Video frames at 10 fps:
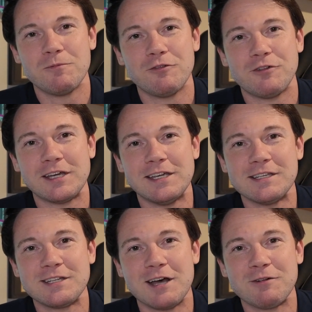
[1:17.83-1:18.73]
funky
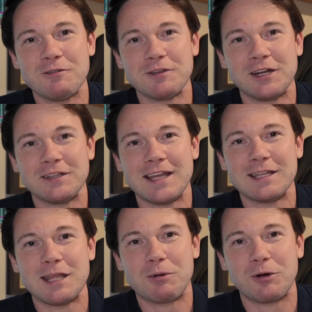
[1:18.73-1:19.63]
stuff over there in
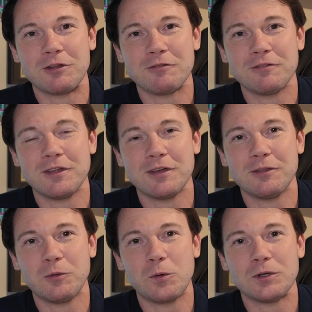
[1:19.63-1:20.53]
that part of
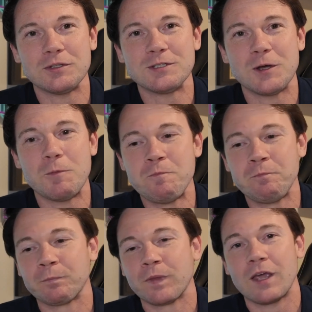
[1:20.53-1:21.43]
the world. So
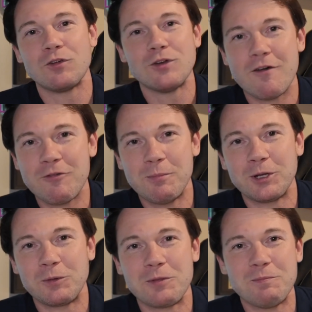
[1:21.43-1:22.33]
if you're not
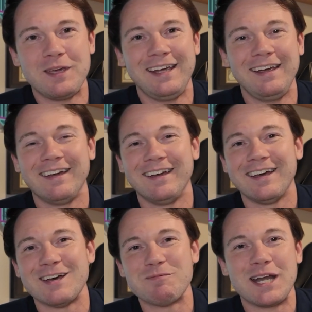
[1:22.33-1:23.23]
familiar with me,
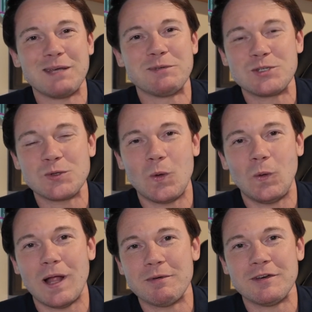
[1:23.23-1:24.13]
my name is
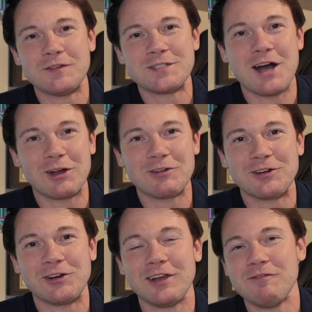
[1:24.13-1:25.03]
Joel. I'm a
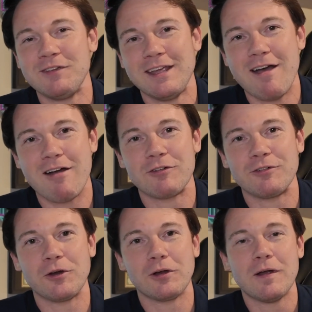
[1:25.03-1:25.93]
photographer and
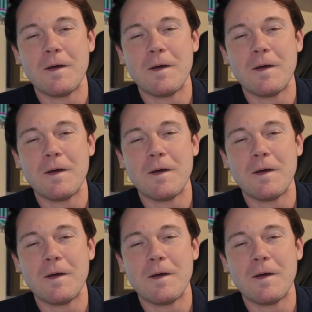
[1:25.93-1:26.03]
videographer.